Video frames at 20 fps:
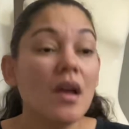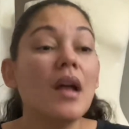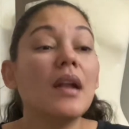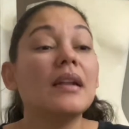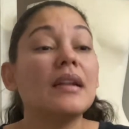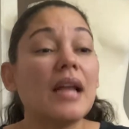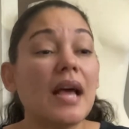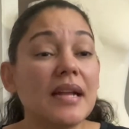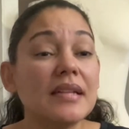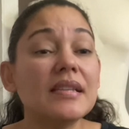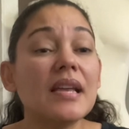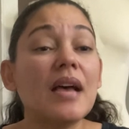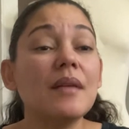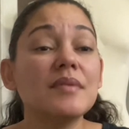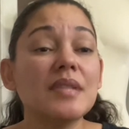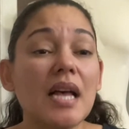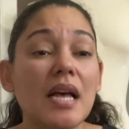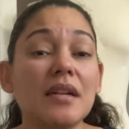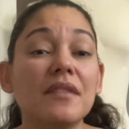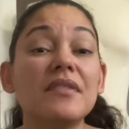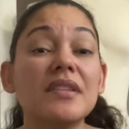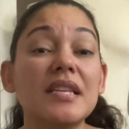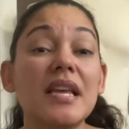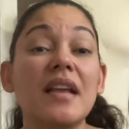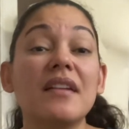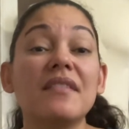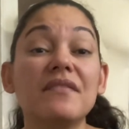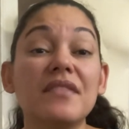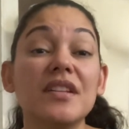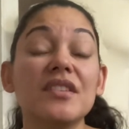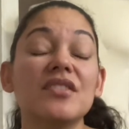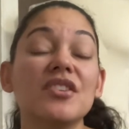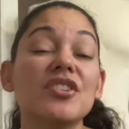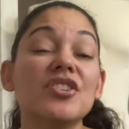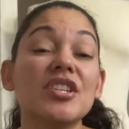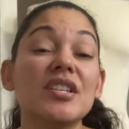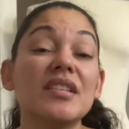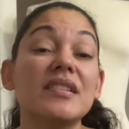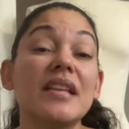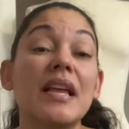Nine times out of 10,
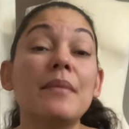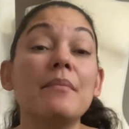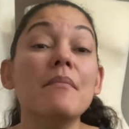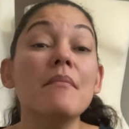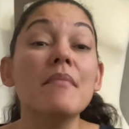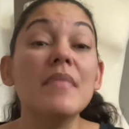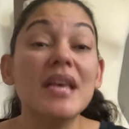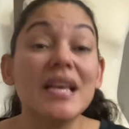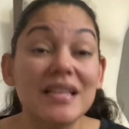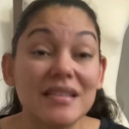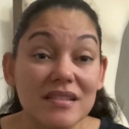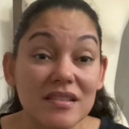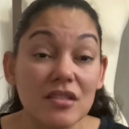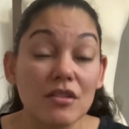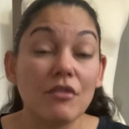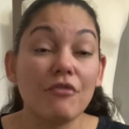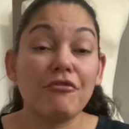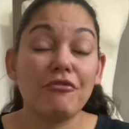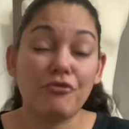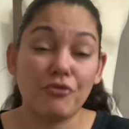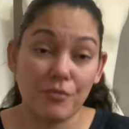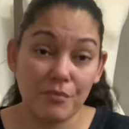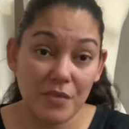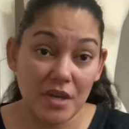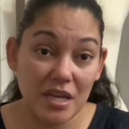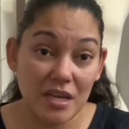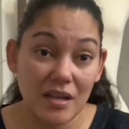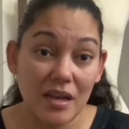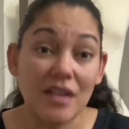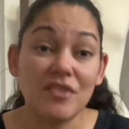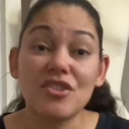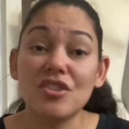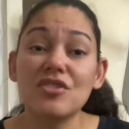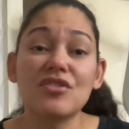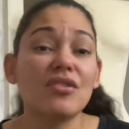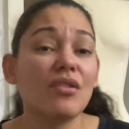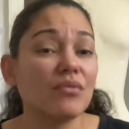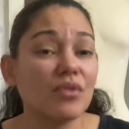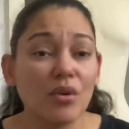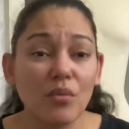vintage is a miss for me. I just
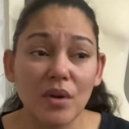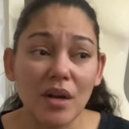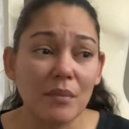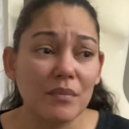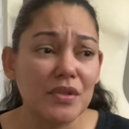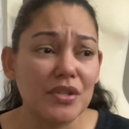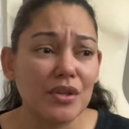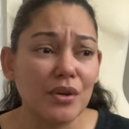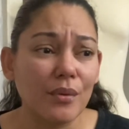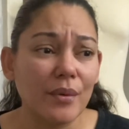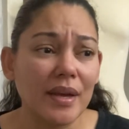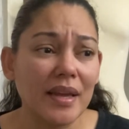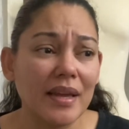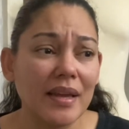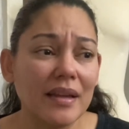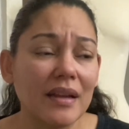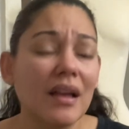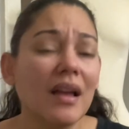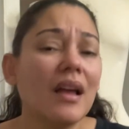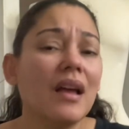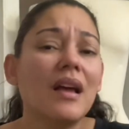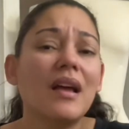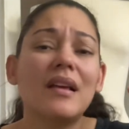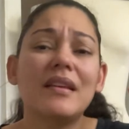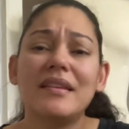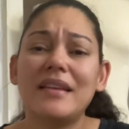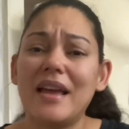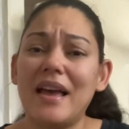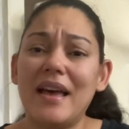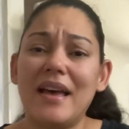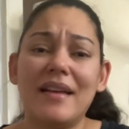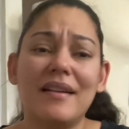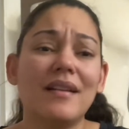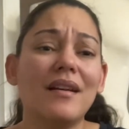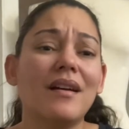don't know what I'm doing yet.